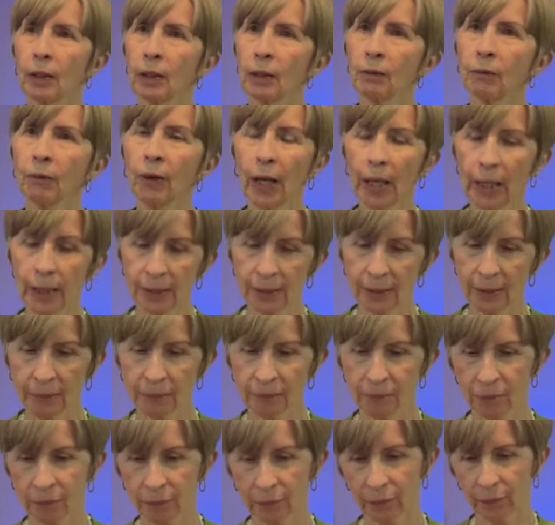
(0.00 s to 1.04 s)
Oh.
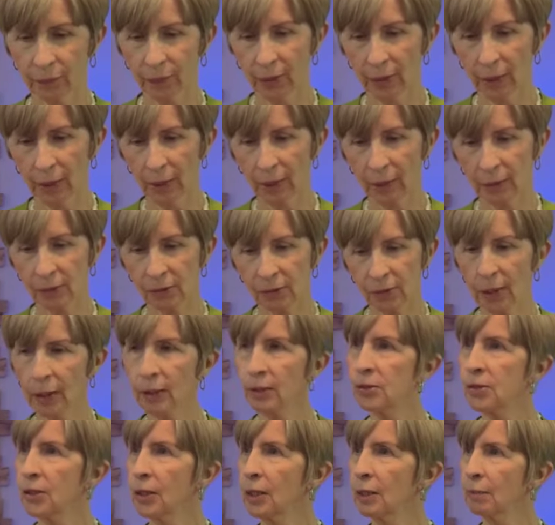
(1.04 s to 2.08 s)
Right?
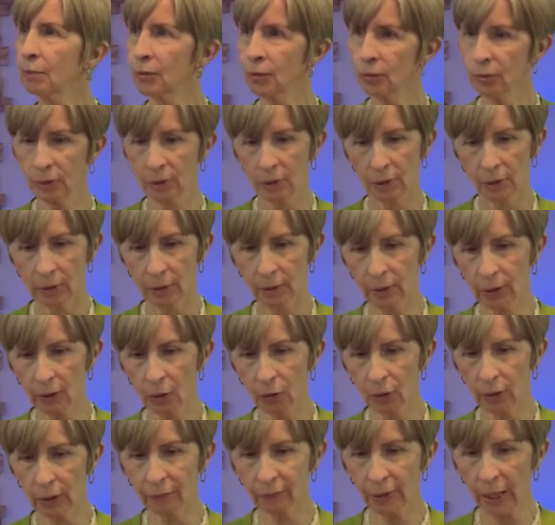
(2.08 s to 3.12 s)
Instead of seeing them through
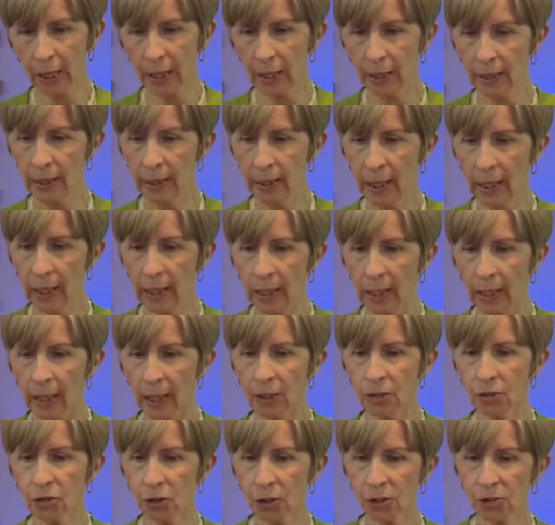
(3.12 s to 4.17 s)
the glory of God.
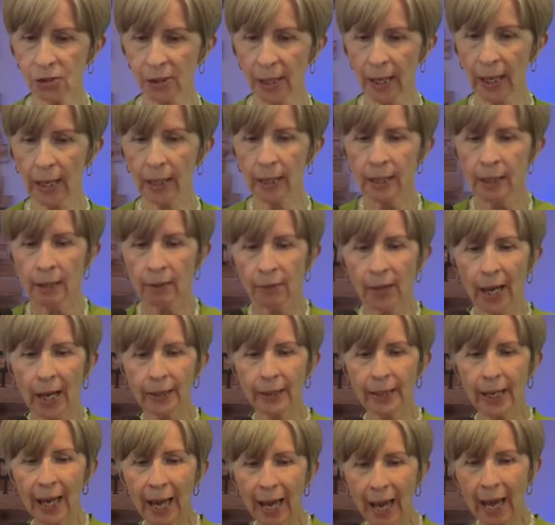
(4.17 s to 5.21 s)
And she said,
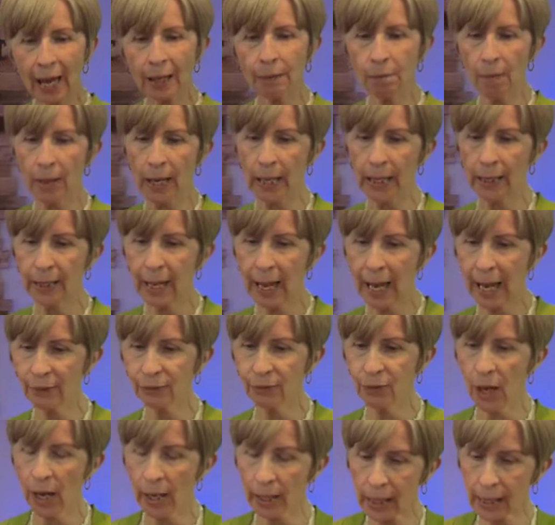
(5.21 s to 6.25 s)
thine handmaid
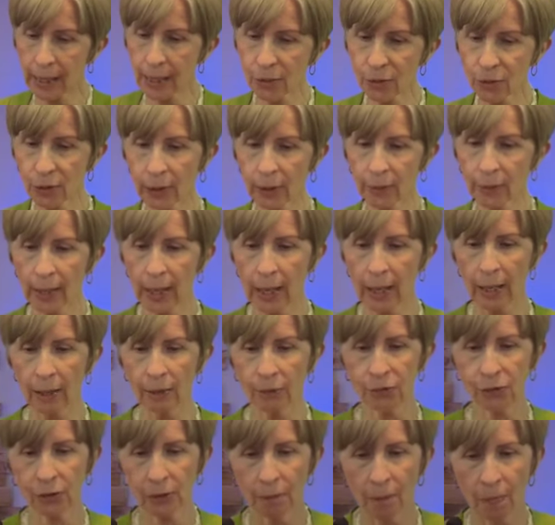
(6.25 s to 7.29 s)
hath not anything in the
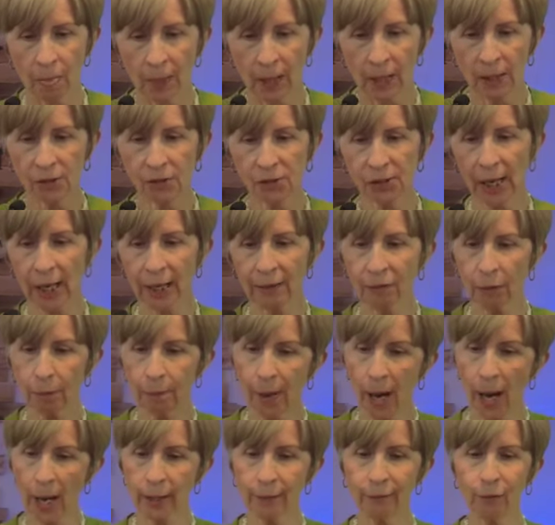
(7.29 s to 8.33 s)
house,
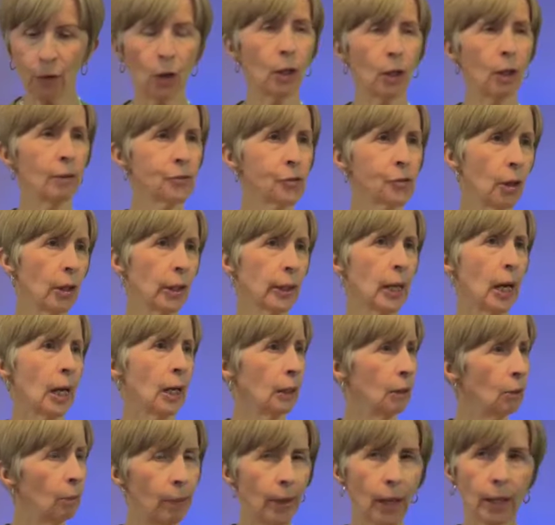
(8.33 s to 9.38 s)
save a pot of oil. That's all
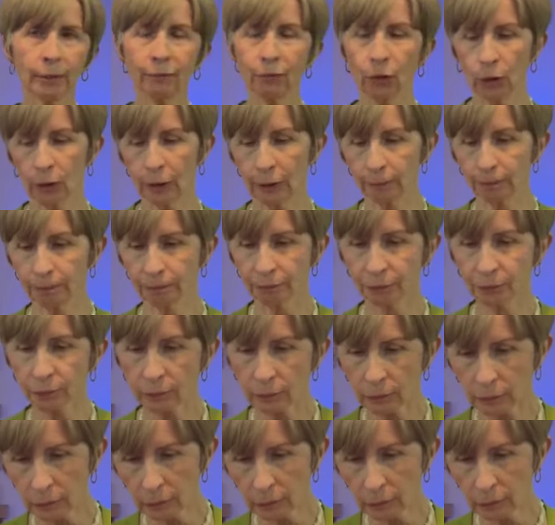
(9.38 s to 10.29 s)
I got, a little pot of oil.